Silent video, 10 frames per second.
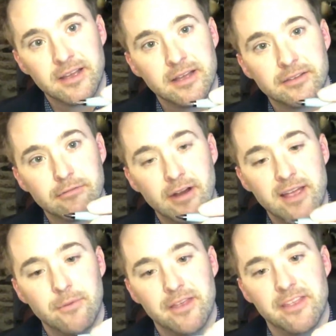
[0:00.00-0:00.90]
to write
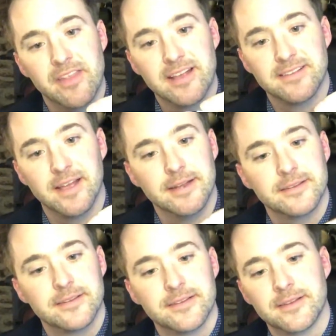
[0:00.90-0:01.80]
with in that
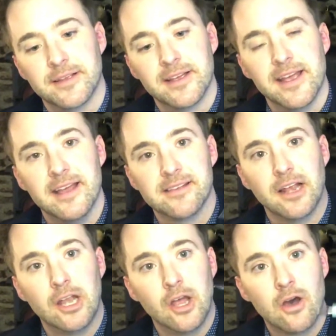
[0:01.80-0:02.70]
sense. It has a
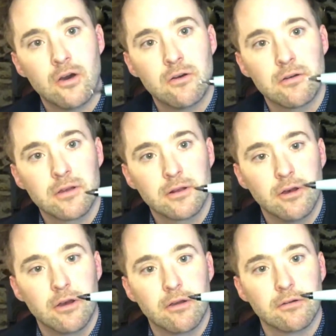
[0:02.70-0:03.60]
long,
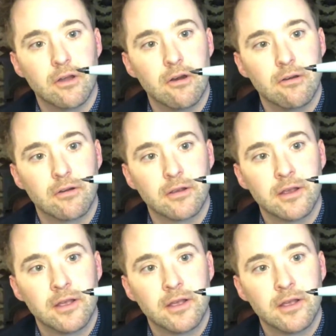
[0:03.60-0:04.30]
long, long